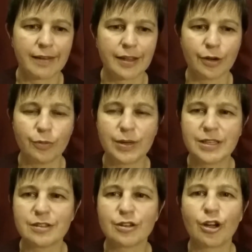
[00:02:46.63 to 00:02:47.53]
we
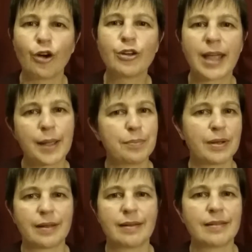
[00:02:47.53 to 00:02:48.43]
didn't go
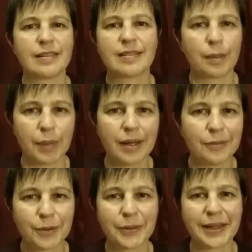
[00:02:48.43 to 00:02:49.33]
camping in the summer.
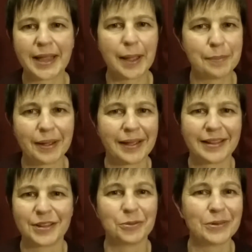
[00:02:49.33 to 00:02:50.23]
We went camping
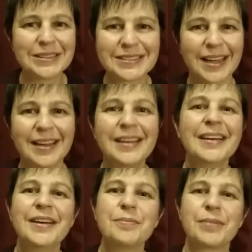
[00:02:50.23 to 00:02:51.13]
in the winter
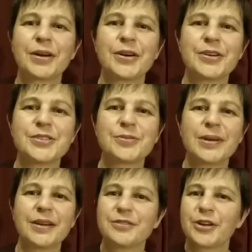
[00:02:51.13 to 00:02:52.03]
because we
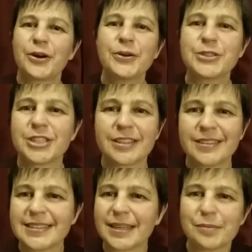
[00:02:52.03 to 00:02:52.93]
lived in an orchard,
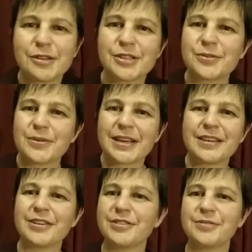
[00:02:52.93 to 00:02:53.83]
and summer is when
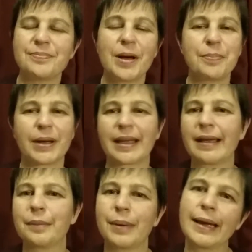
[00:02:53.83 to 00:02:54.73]
you are picking
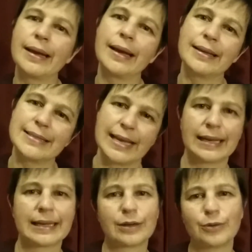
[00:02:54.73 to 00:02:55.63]
and packing and
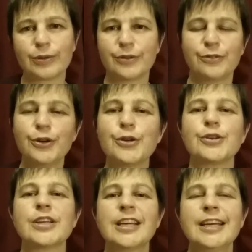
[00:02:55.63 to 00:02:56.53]
selling all your fruit.
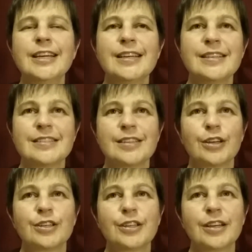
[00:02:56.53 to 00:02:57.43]

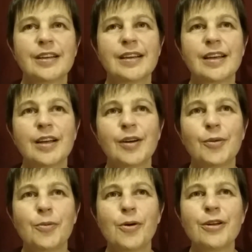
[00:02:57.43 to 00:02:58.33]
So
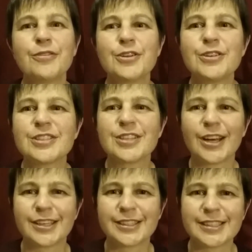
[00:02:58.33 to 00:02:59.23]
what have you
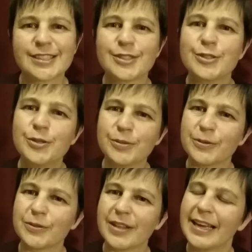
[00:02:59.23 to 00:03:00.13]
decided is
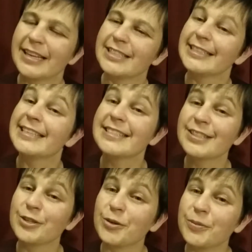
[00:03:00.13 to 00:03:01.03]
normal that actually
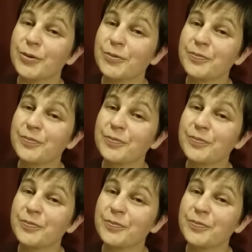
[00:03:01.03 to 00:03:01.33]
isn't normal?